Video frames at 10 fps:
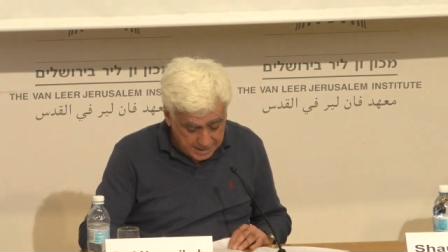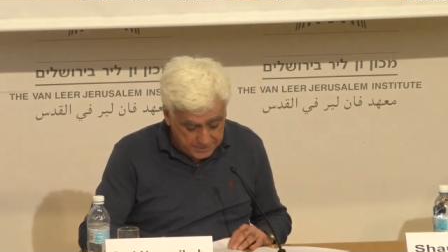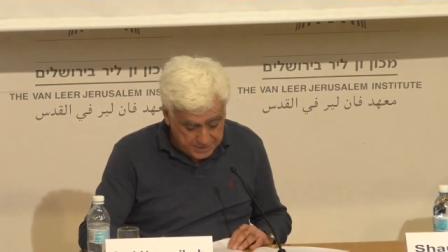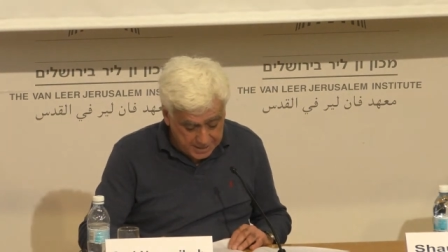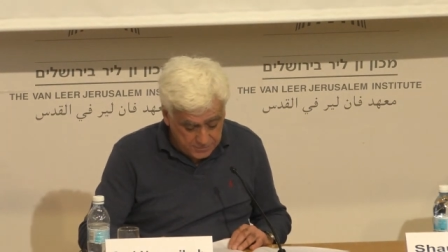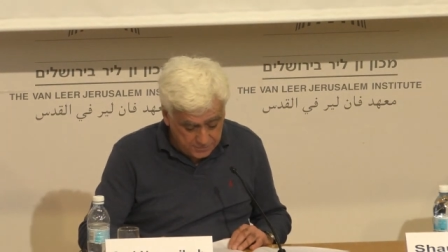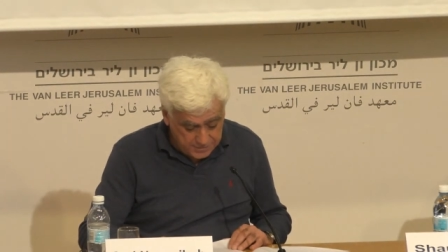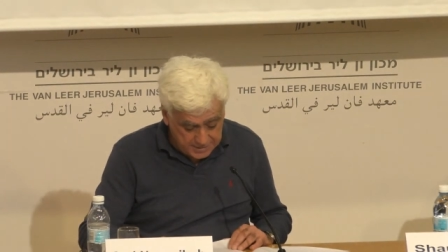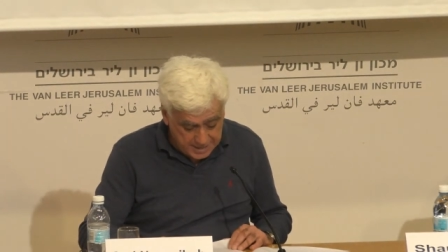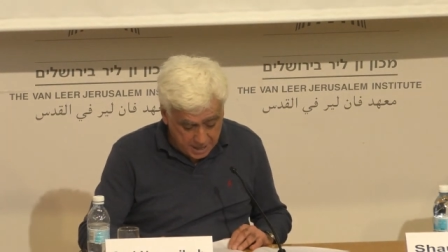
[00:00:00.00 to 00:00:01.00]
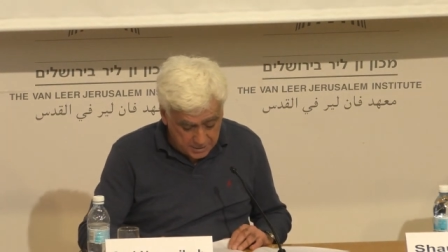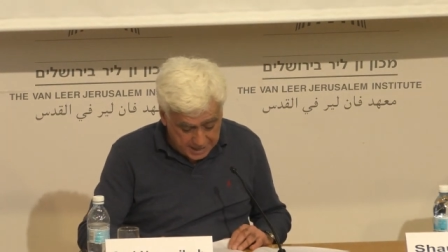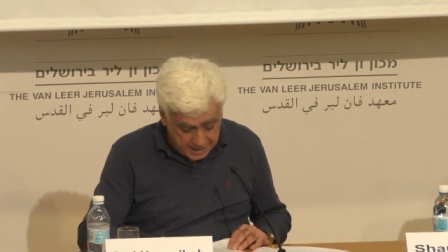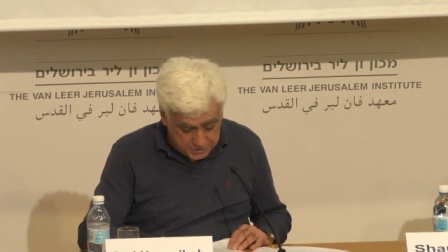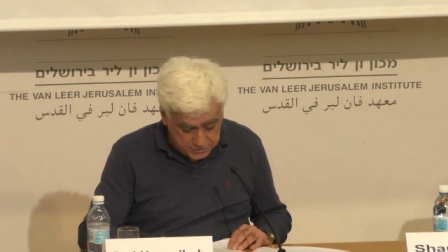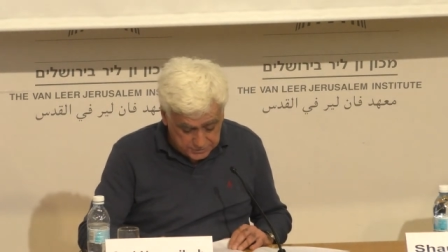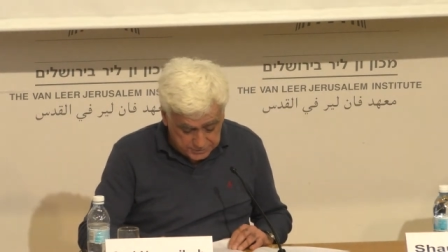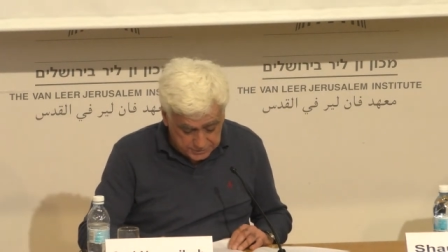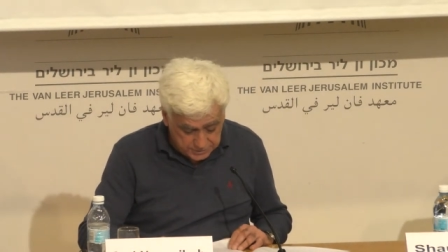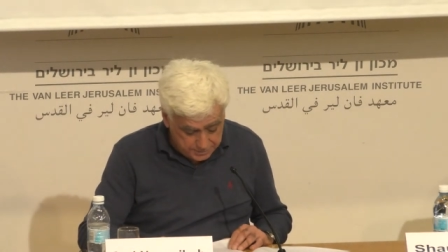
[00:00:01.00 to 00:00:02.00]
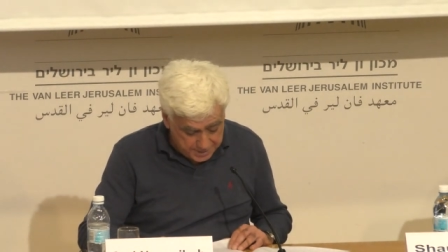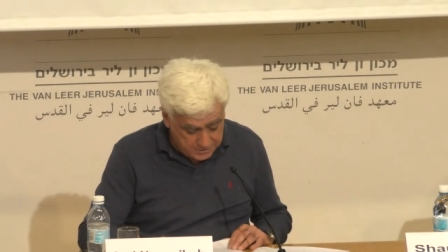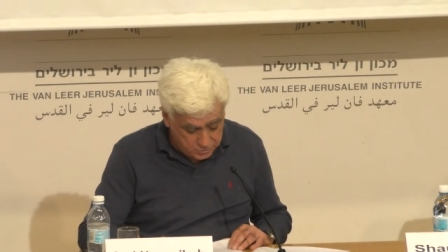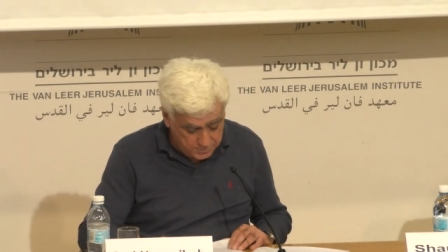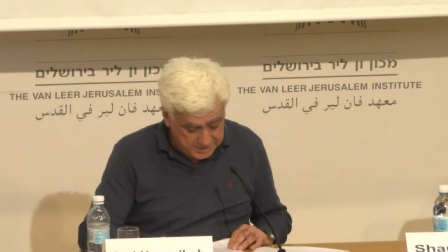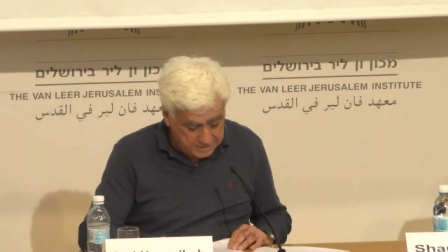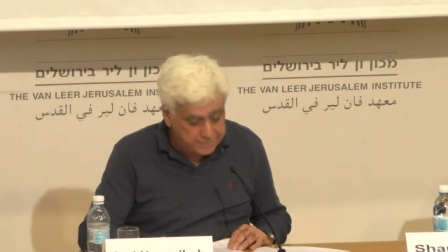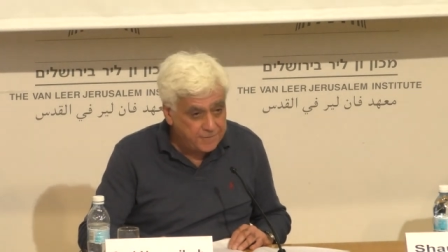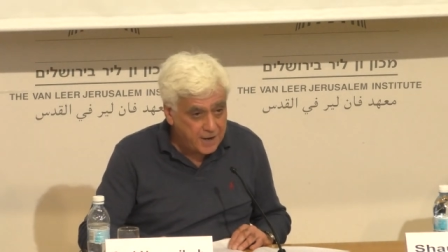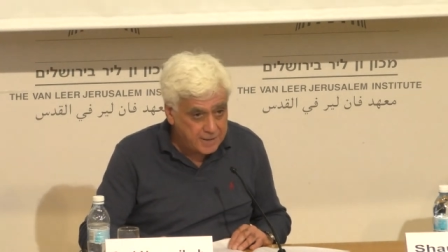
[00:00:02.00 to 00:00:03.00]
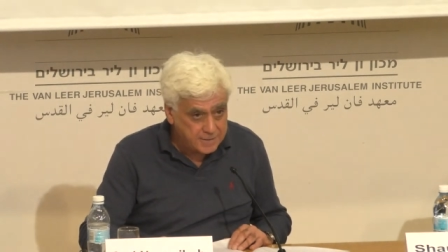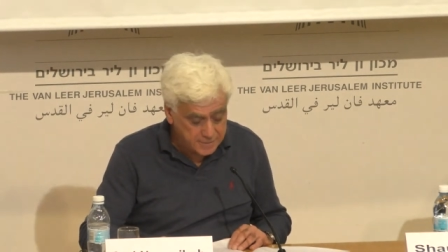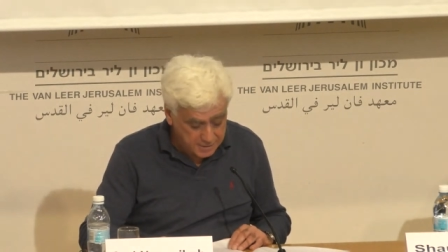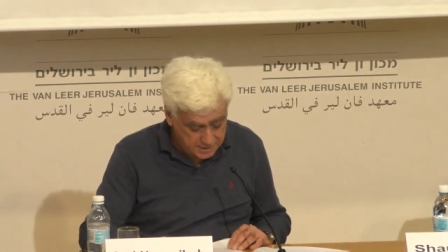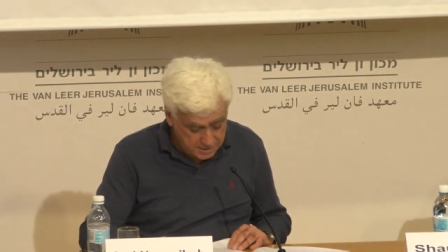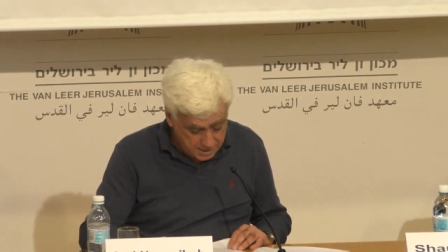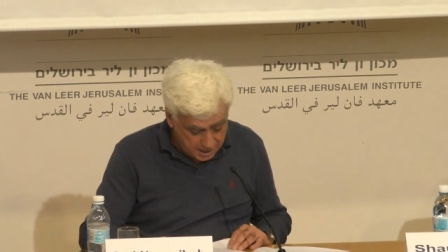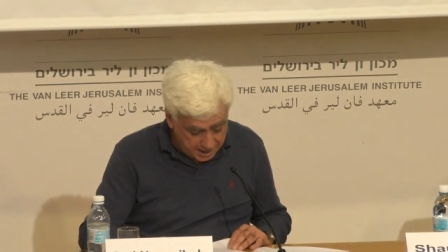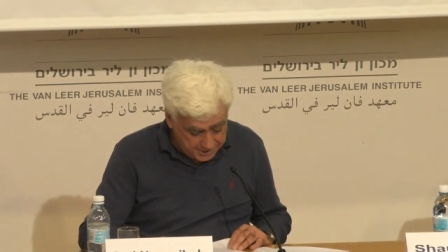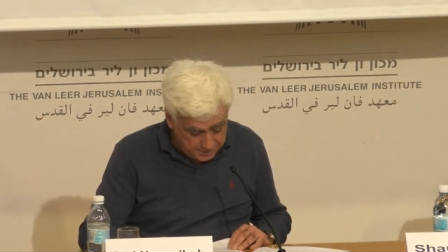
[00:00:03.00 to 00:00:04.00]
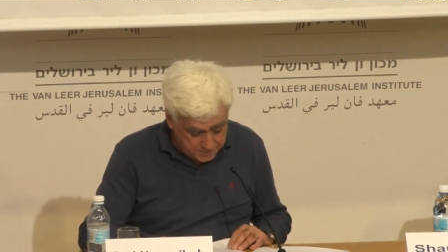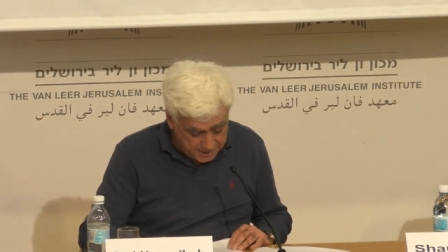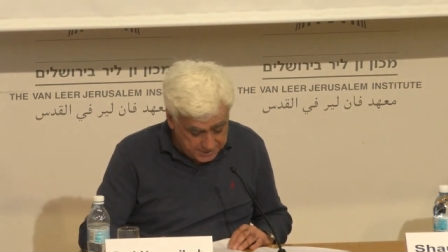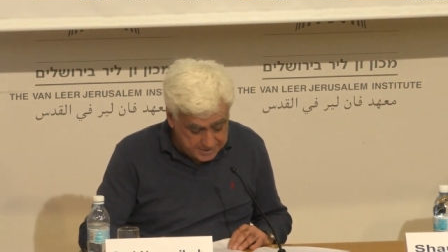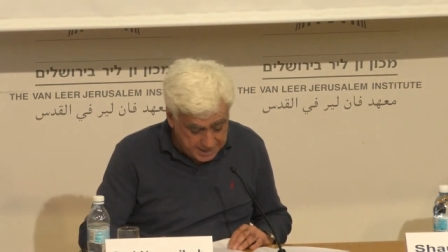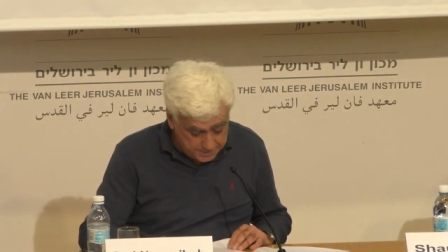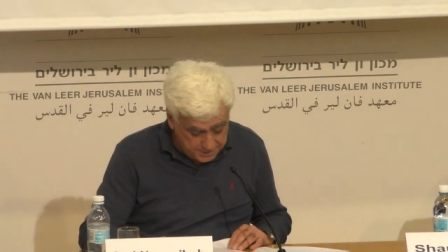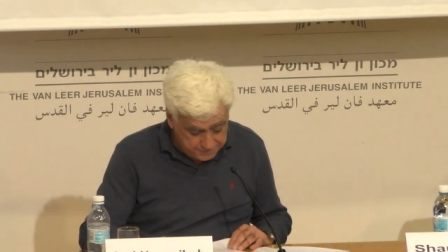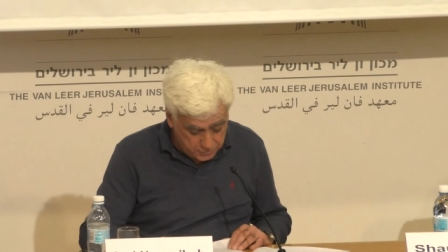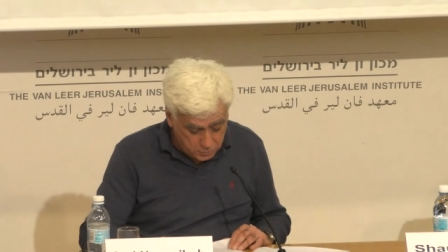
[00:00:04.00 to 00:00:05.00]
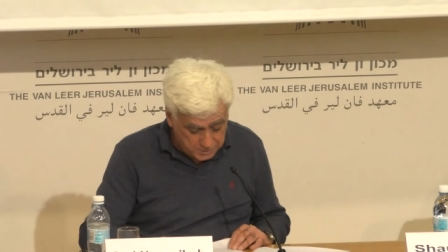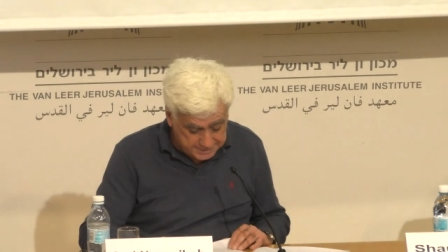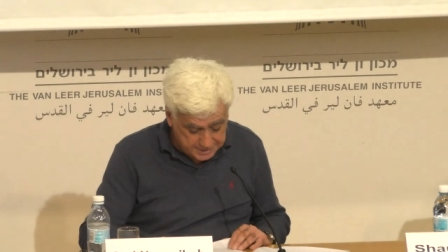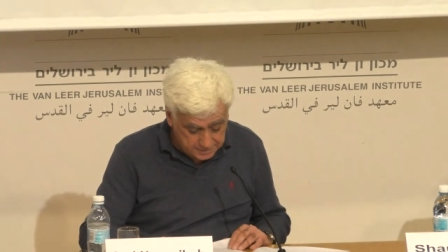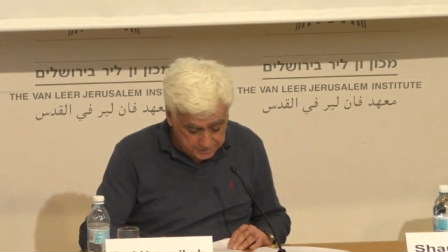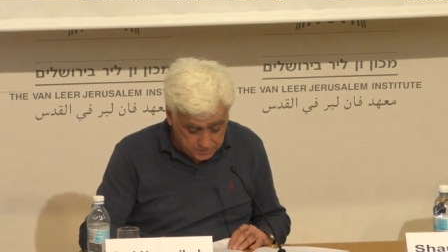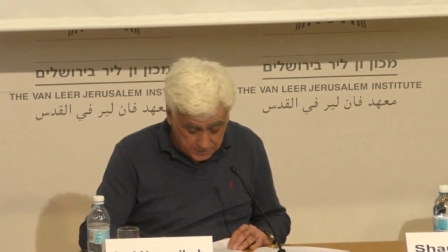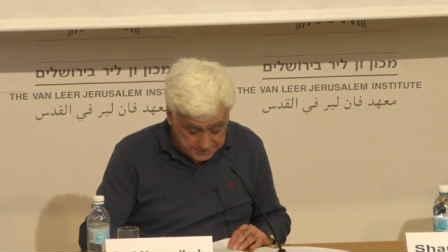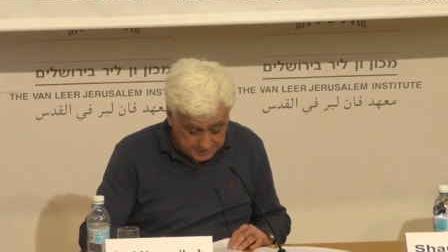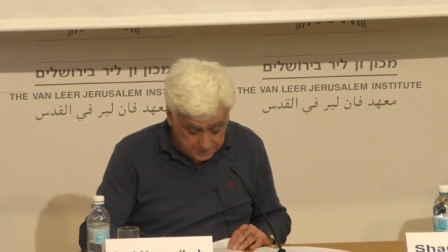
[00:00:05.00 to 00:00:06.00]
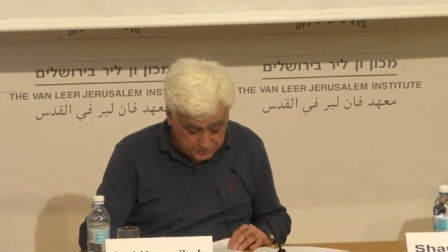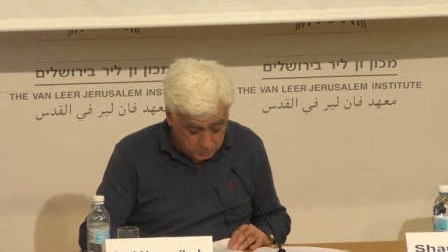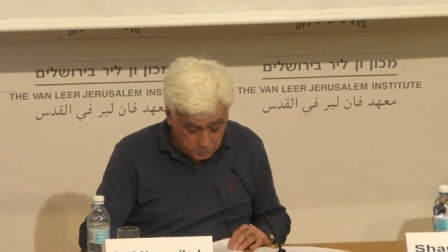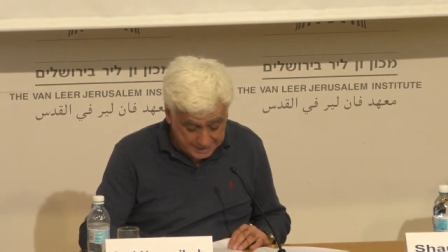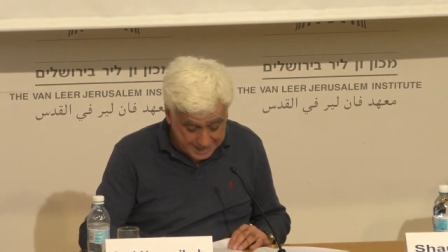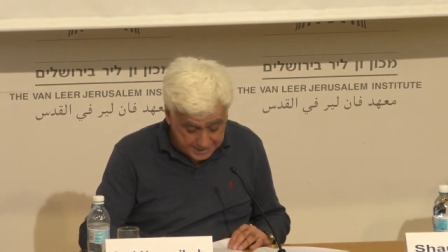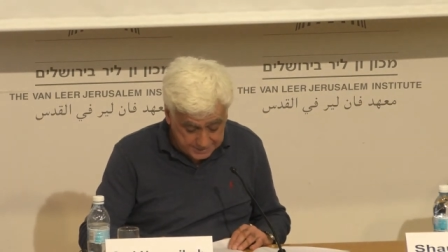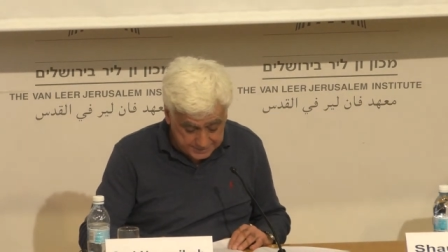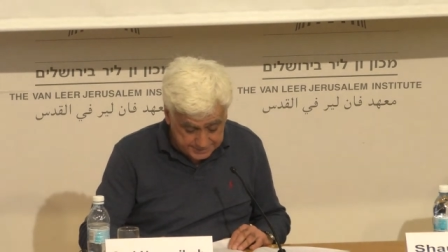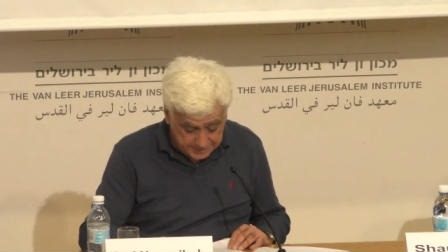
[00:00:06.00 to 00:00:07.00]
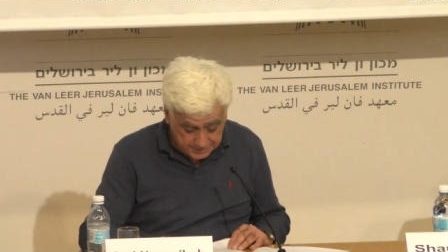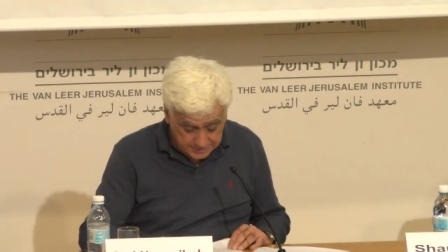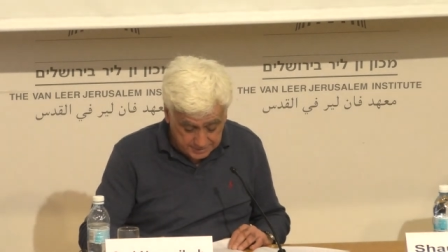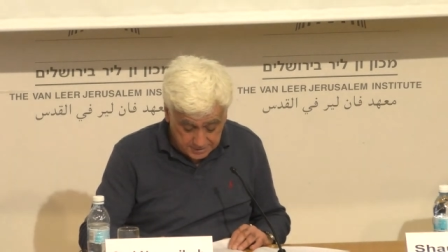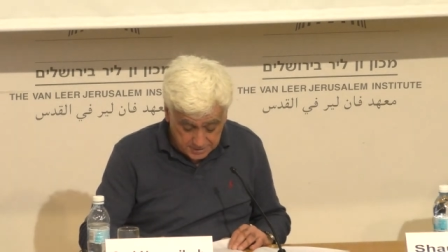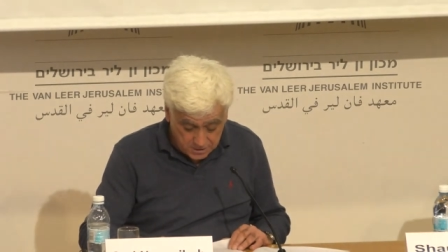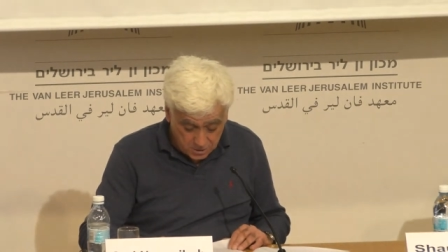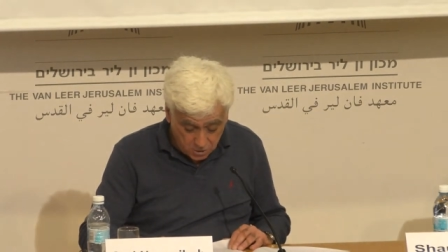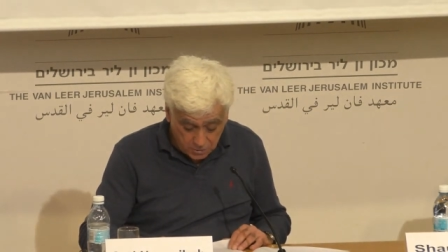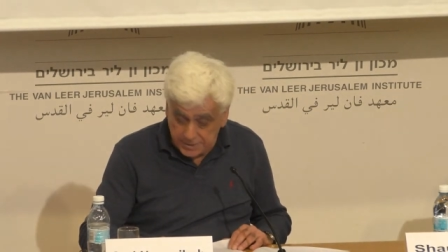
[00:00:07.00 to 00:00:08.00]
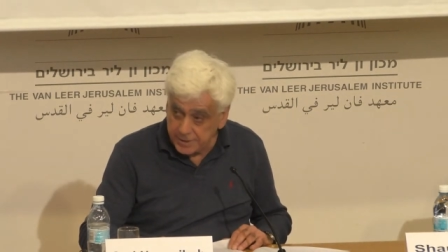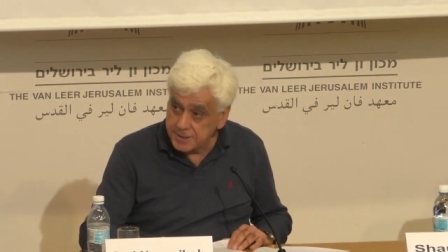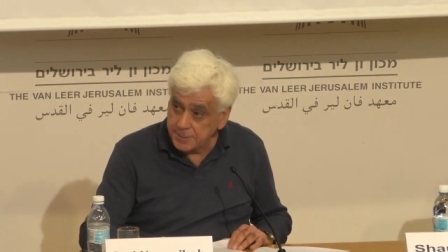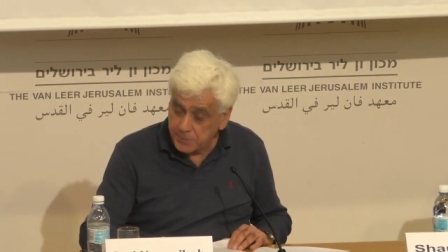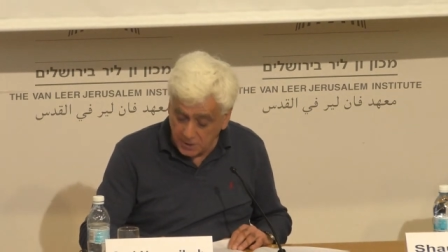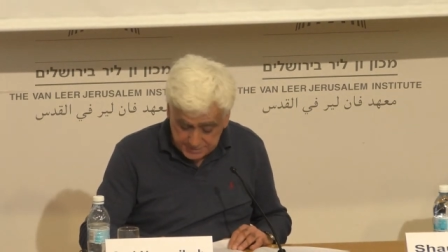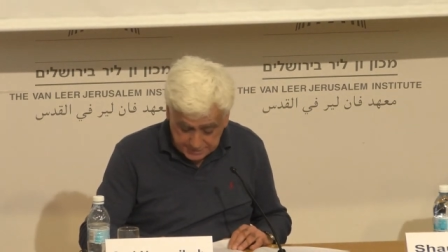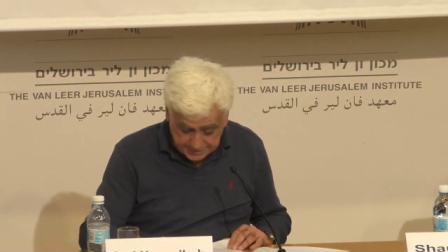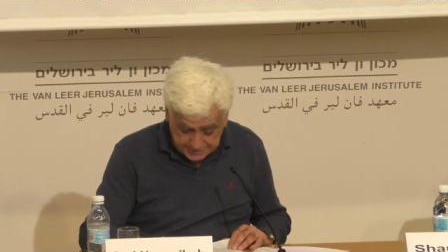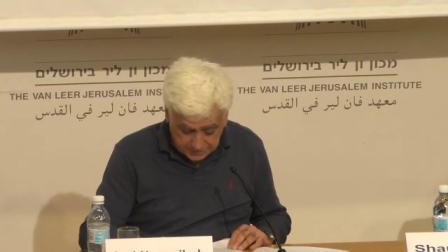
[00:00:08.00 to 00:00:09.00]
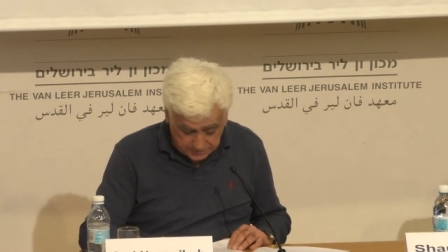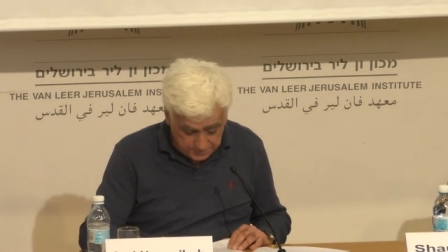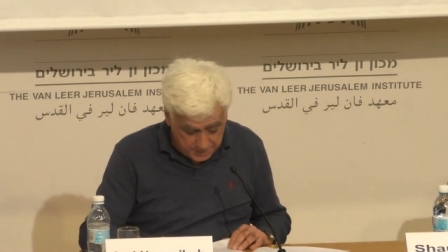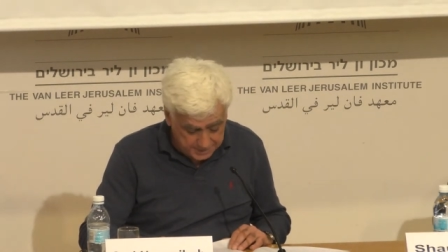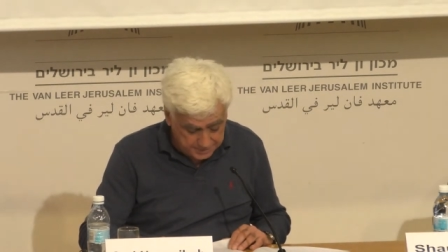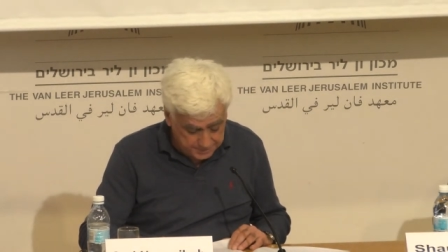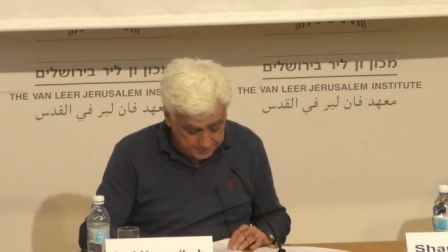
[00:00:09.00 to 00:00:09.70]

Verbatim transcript: at the end of the day, our actions remain to be defined either by the grabbing for oneself, oneself what one can in stick, or a reciprocity state of mind.